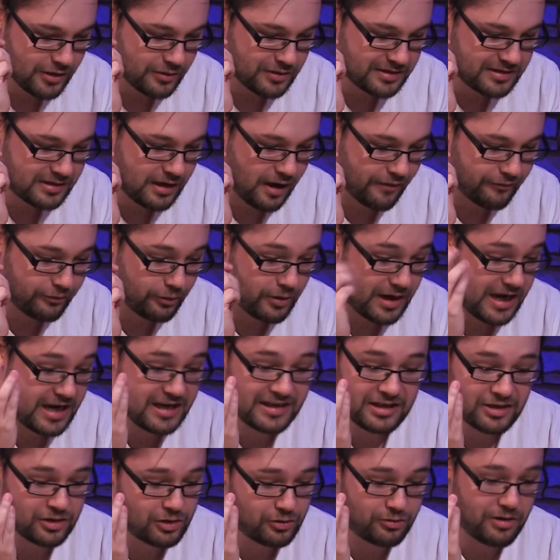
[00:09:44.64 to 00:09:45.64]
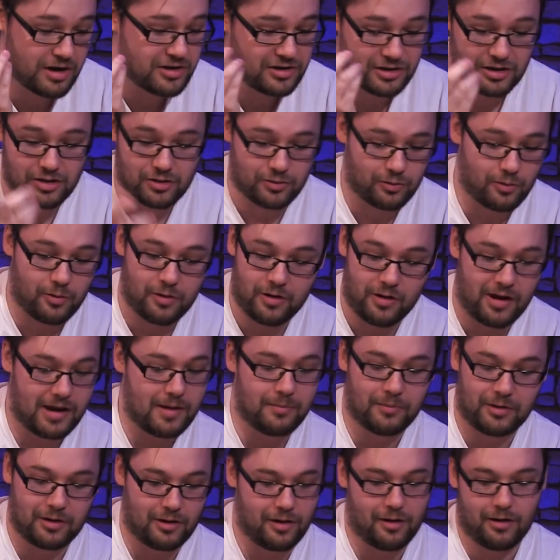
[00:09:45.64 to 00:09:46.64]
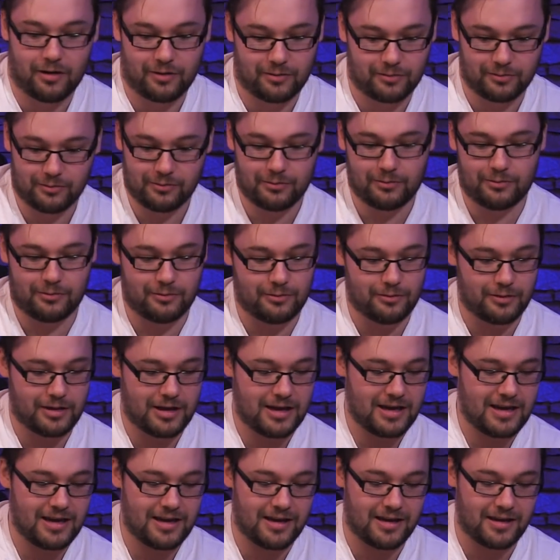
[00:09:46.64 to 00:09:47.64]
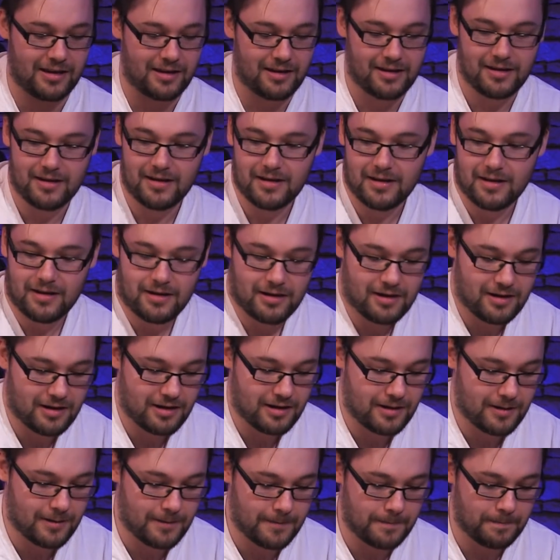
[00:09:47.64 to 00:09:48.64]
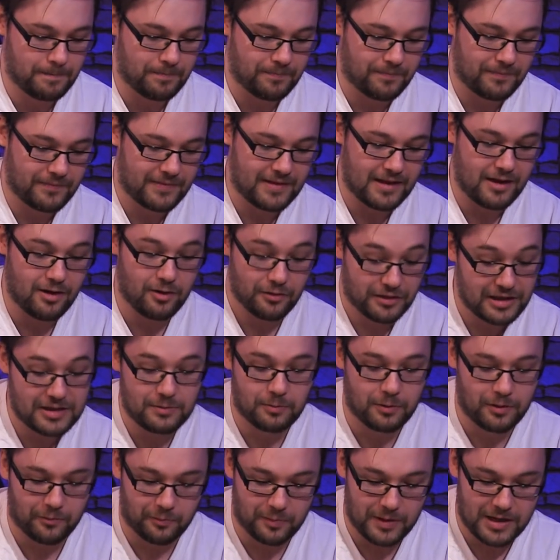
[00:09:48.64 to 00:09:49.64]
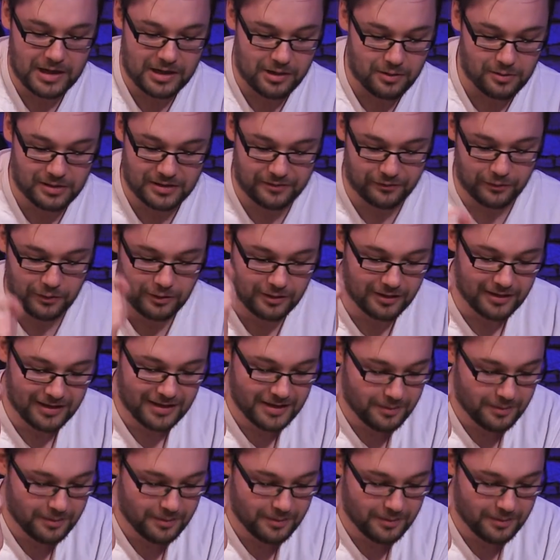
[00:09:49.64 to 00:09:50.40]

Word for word: You discover a hidden treasure, draw an item card. Oh, yay. Um, oh, this would have been useful.